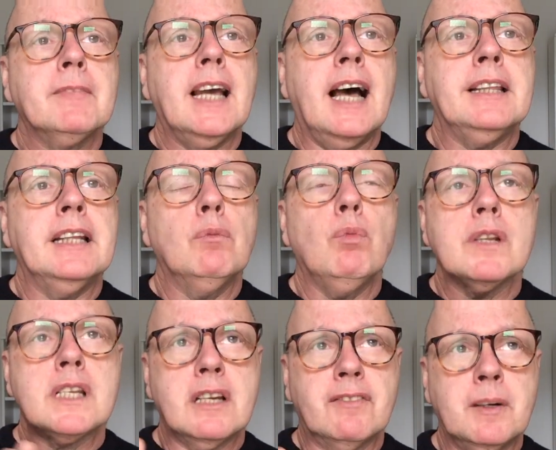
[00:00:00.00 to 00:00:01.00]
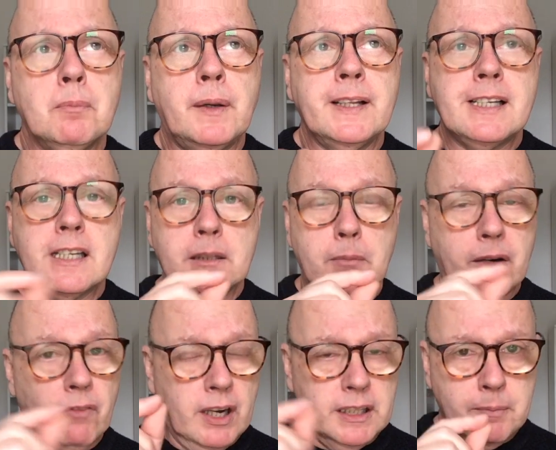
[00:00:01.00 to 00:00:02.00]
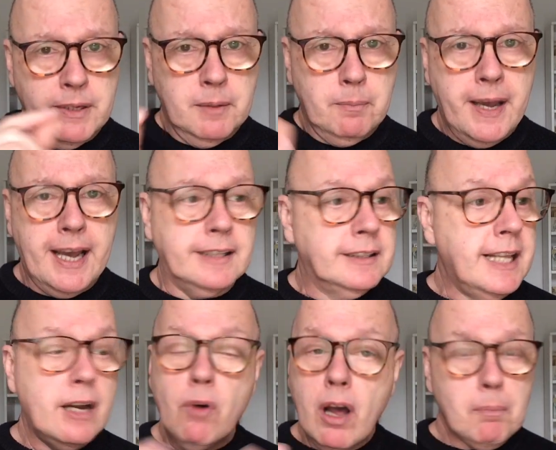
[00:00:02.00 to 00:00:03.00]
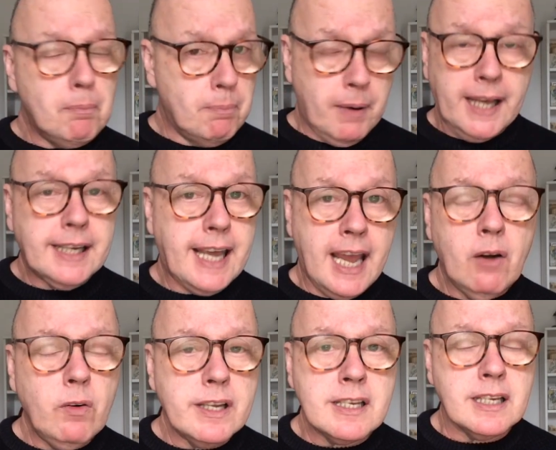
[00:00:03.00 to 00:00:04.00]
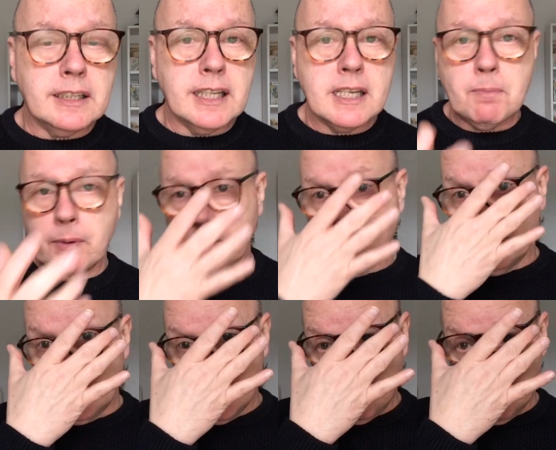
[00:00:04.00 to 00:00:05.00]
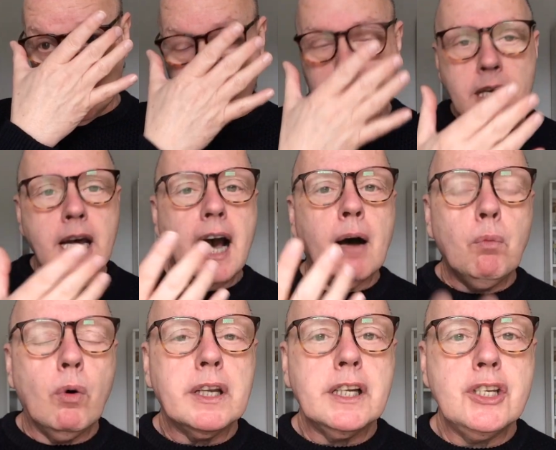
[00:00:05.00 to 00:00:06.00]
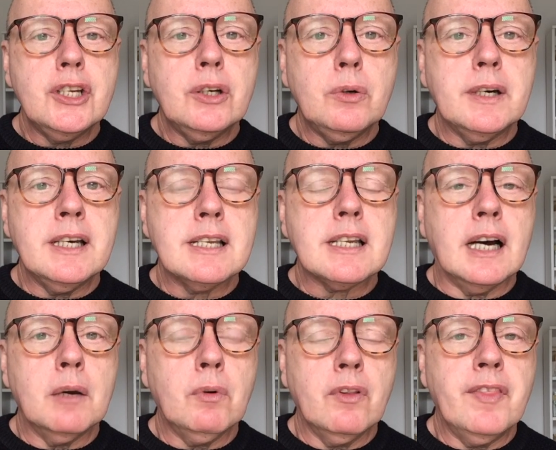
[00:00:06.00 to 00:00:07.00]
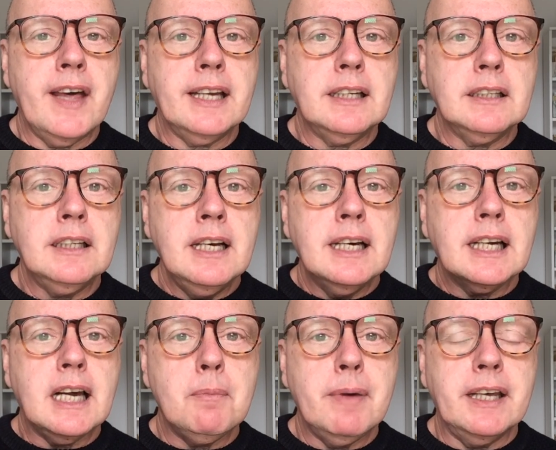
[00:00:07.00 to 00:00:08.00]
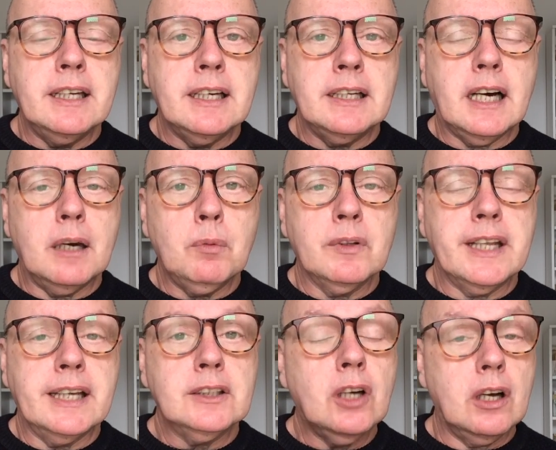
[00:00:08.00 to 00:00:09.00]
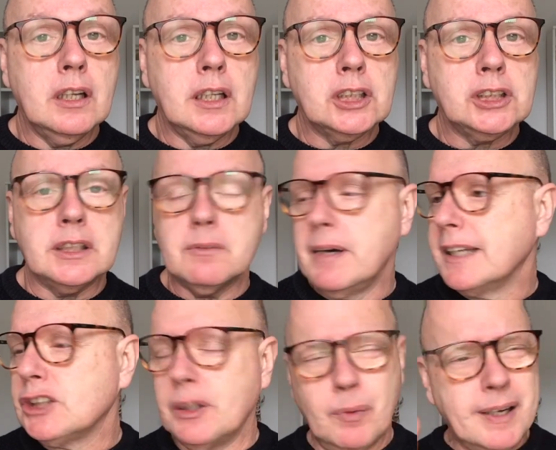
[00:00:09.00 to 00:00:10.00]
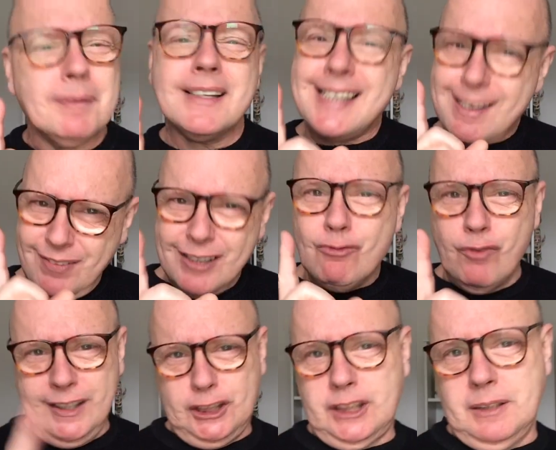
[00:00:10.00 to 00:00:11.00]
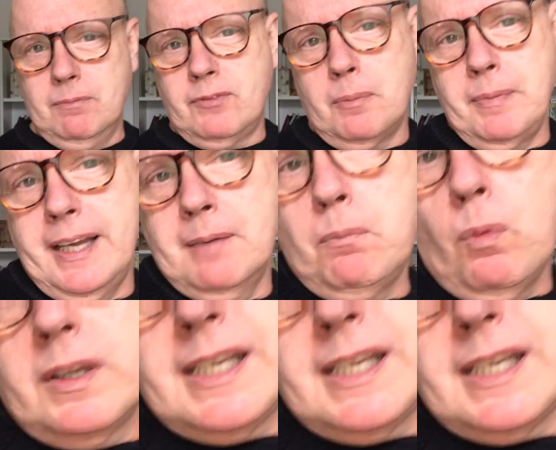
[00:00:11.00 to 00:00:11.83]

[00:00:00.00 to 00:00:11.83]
and then once I've completed them, I write them in pen. There are blank areas in these books, and what I do is I will then come in and I will then collage it. Actually, wait a minute, see if I can reach them from here. 1